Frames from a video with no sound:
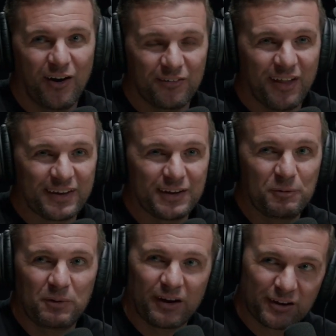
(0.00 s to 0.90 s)
unlike an
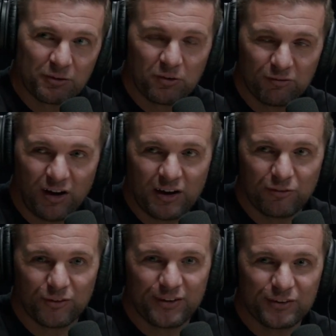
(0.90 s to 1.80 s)
American
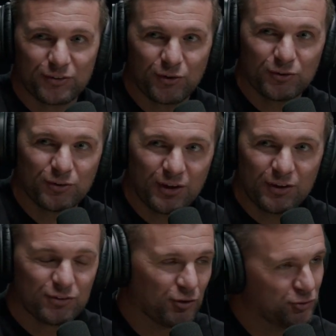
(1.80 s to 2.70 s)
revival, there's no
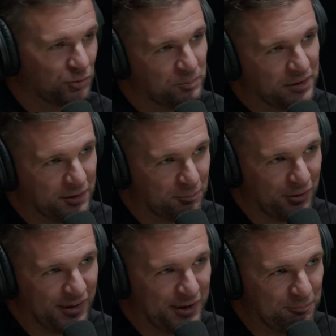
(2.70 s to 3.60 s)
social media
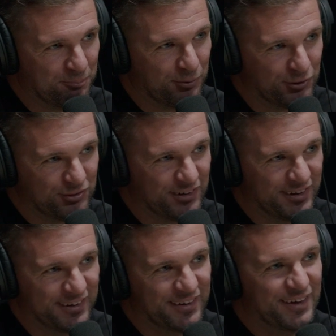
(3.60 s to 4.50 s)
plan pushing
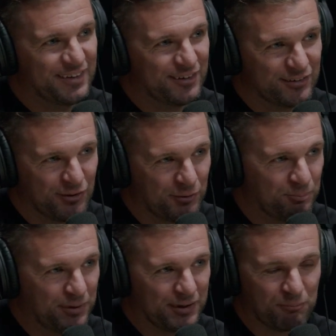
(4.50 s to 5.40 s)
it. There's no
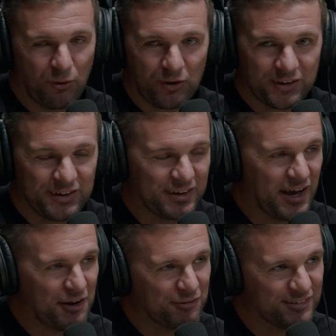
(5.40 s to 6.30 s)
big marketing
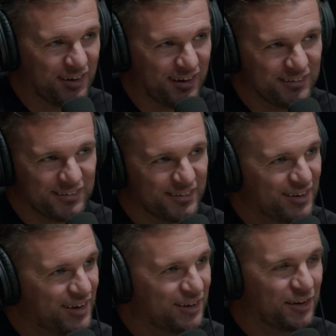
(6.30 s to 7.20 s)
advertising. Right.
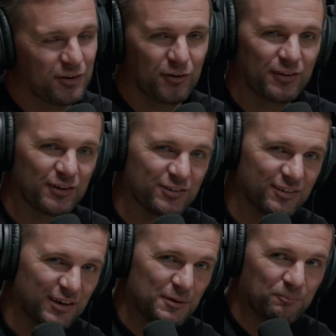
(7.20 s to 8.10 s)
You know, there's
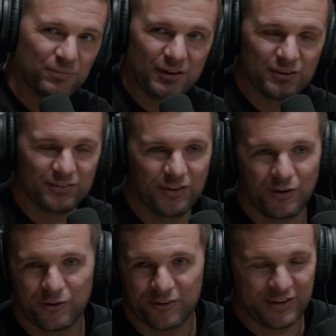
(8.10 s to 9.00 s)
there's
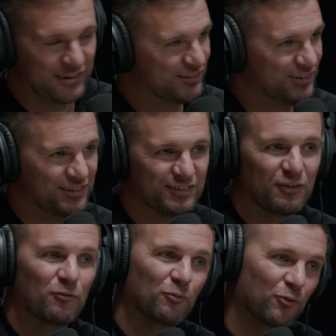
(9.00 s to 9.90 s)
no. It's just
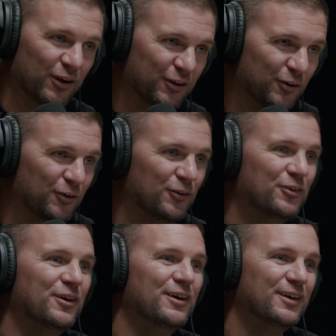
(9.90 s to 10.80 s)
real.
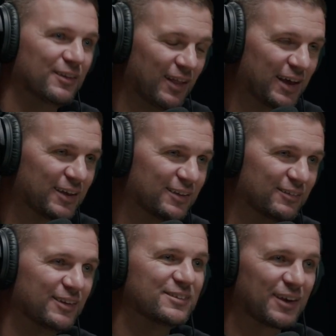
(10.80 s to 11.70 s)
Like,
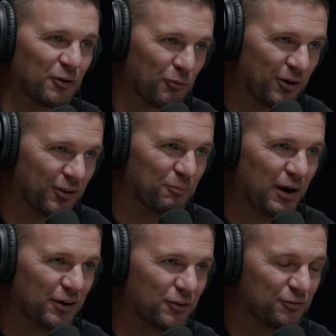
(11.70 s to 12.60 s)
let's get real
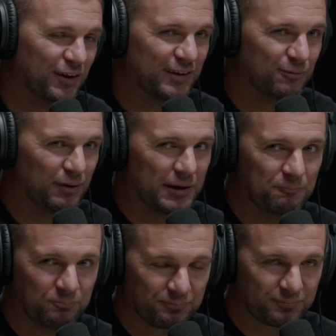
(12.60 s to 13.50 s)
about our faith, man.